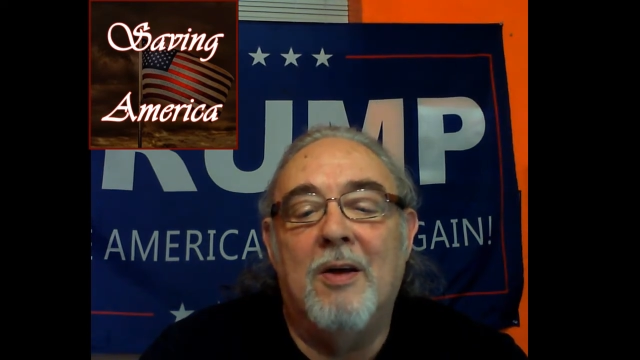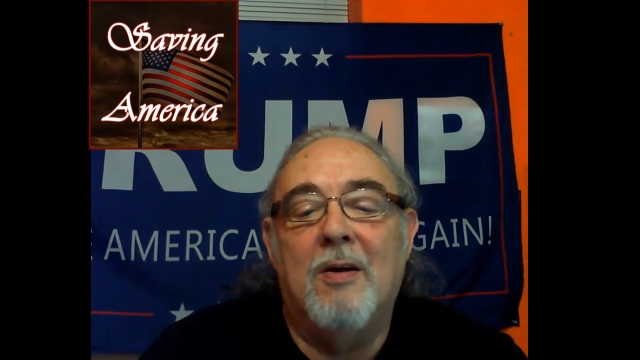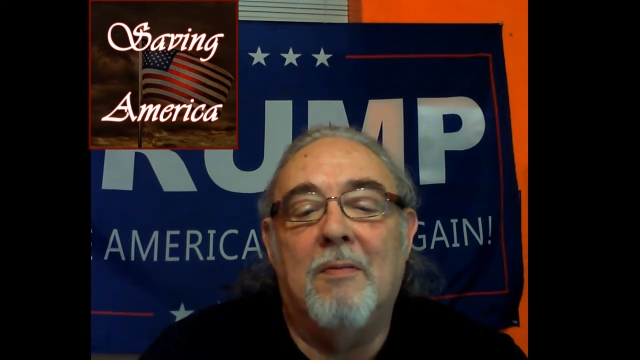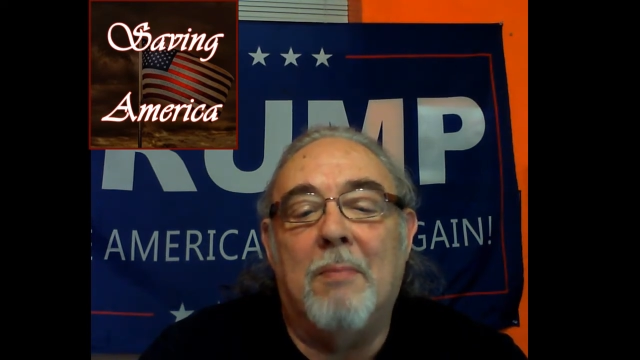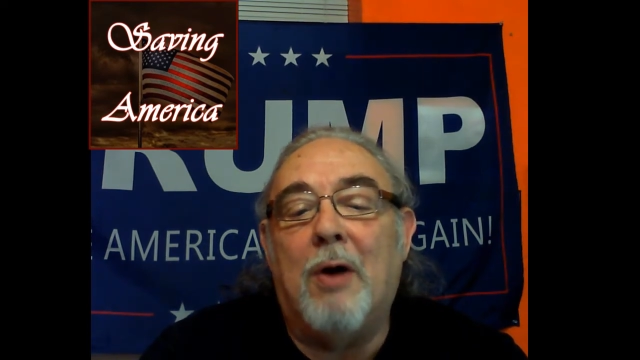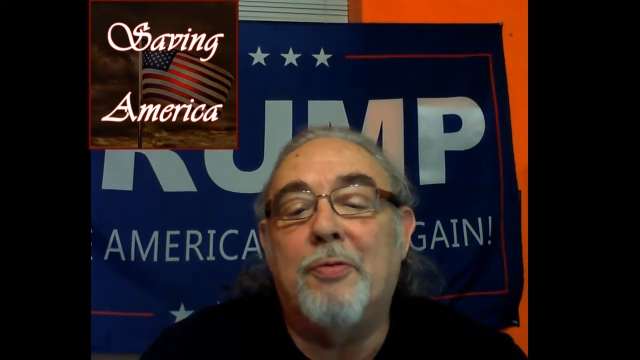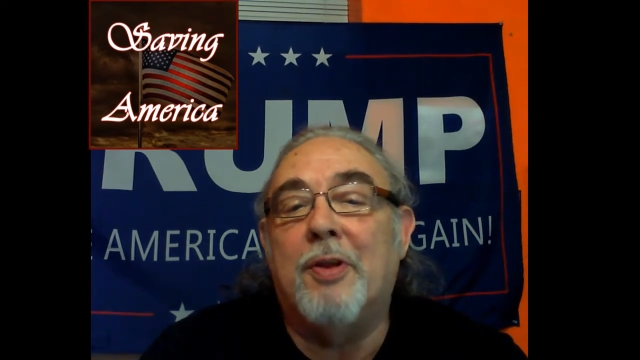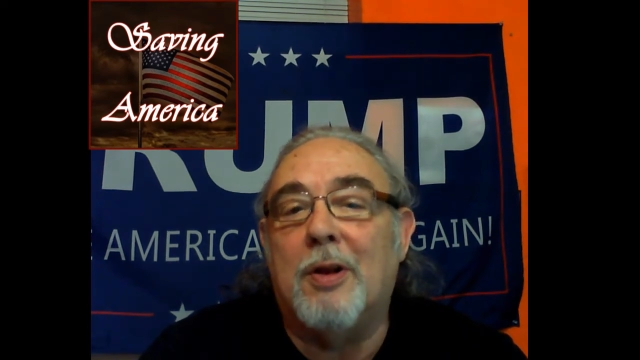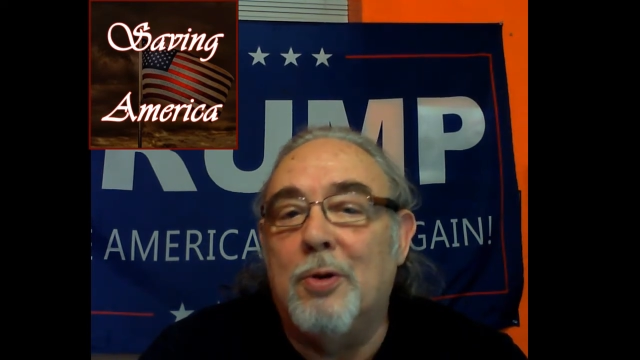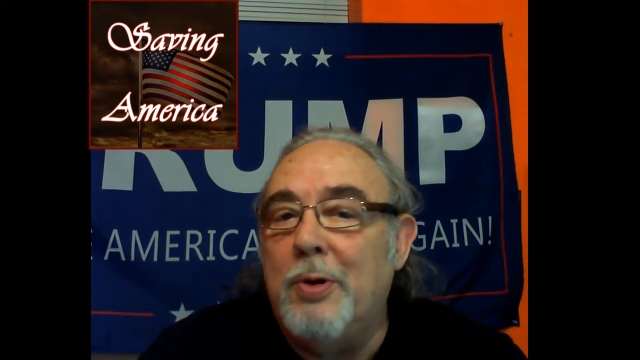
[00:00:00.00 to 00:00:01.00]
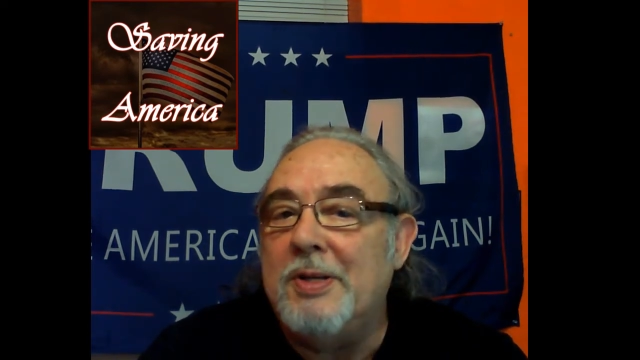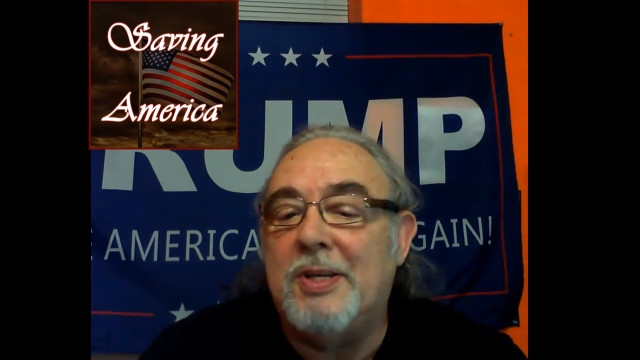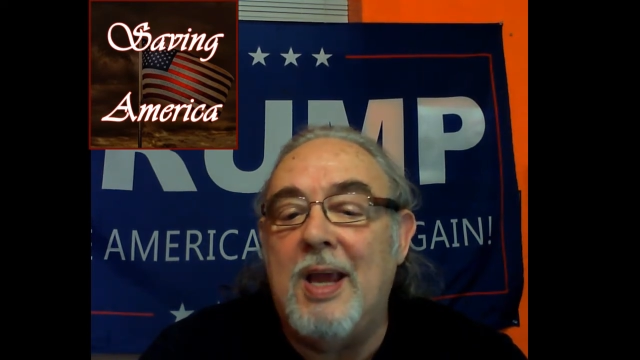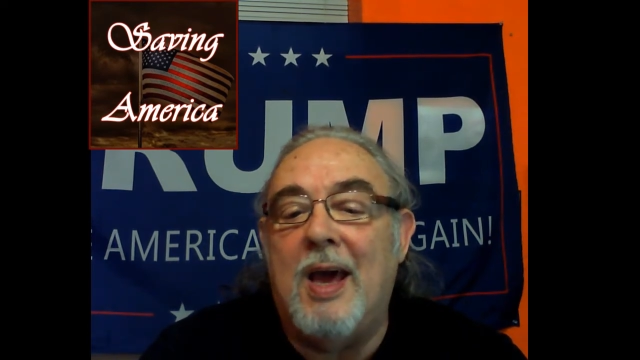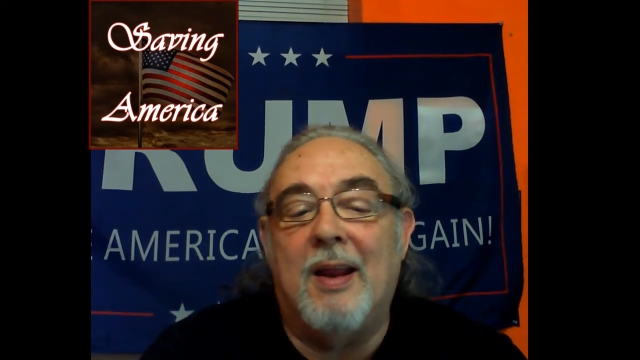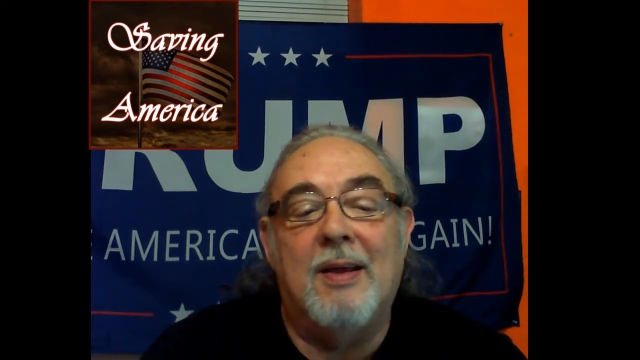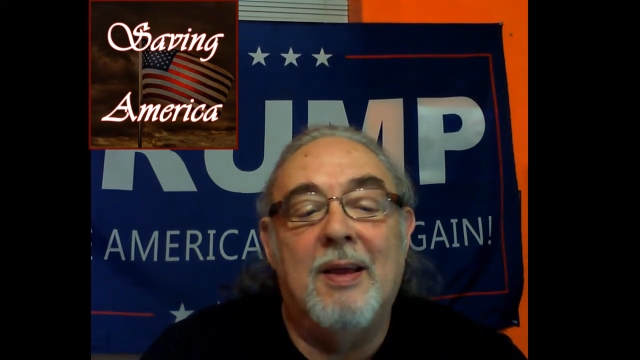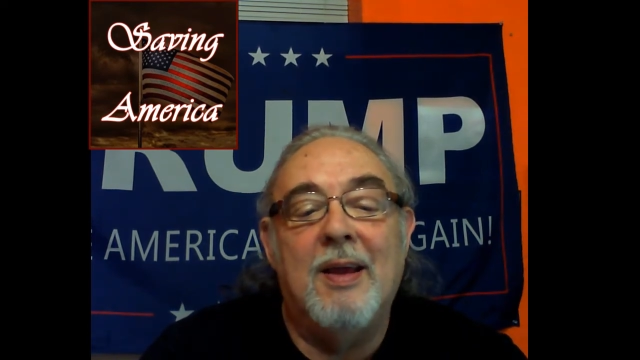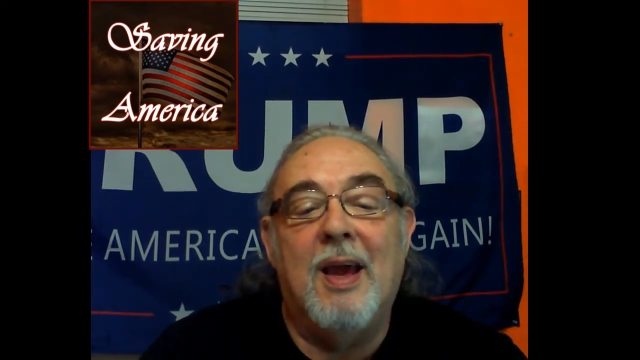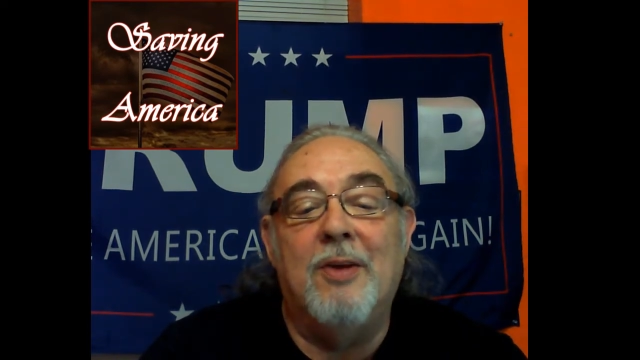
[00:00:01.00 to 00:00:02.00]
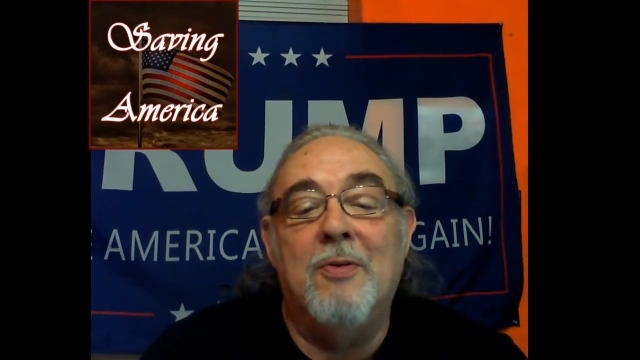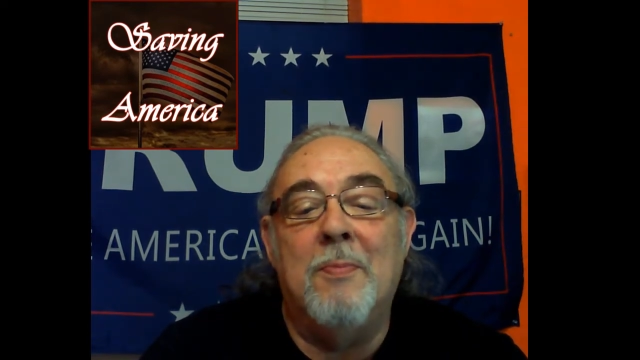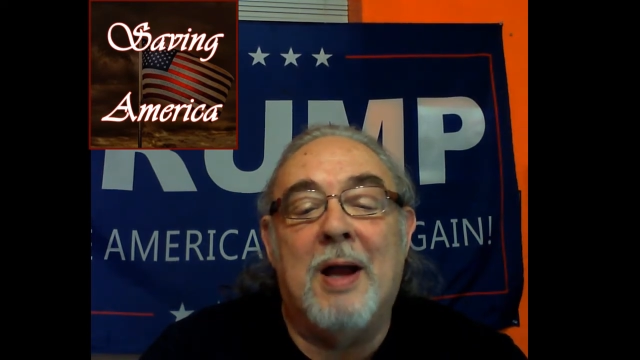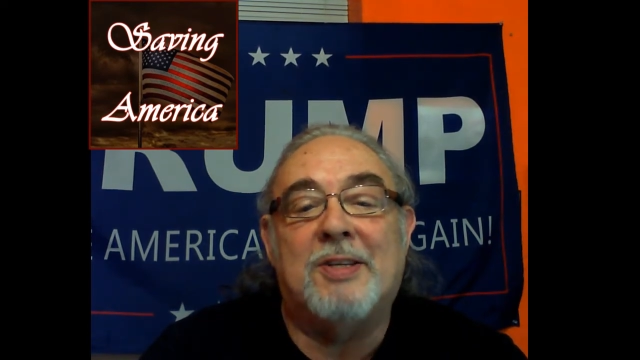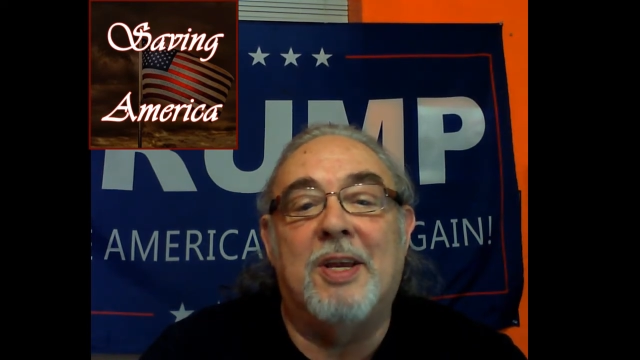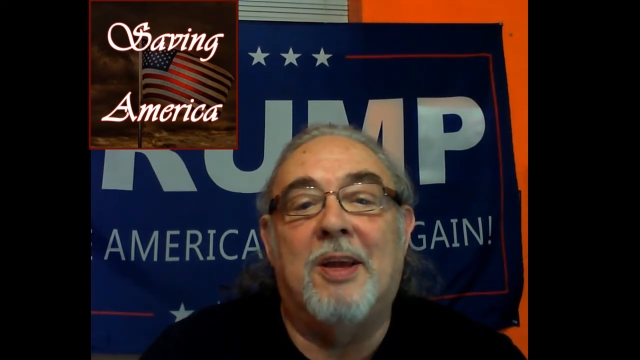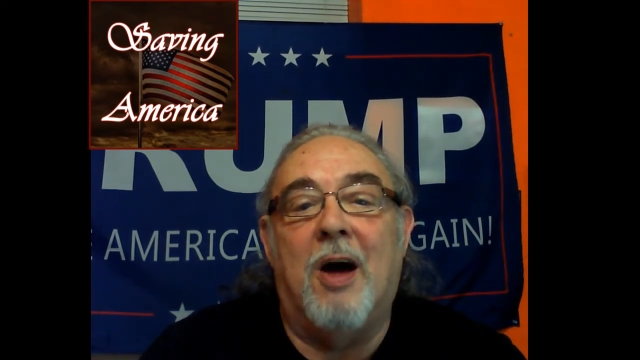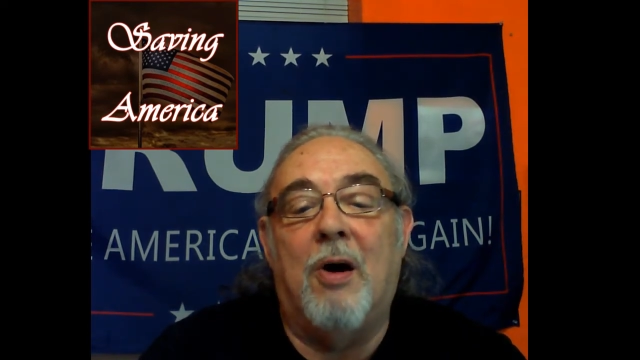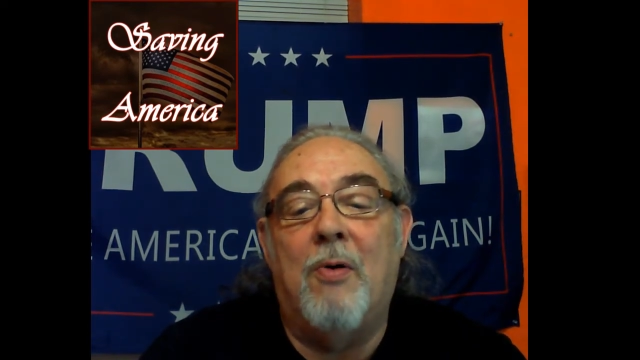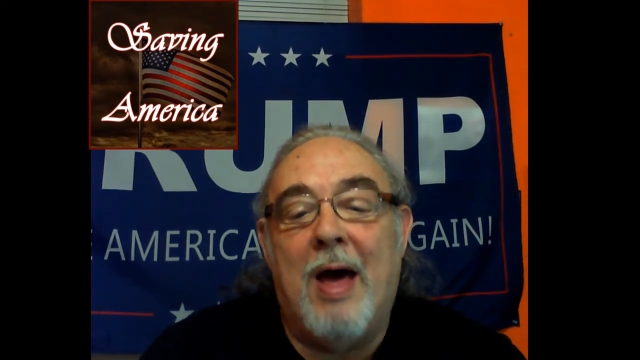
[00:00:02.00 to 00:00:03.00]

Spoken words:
Both Louisiana and New Mexico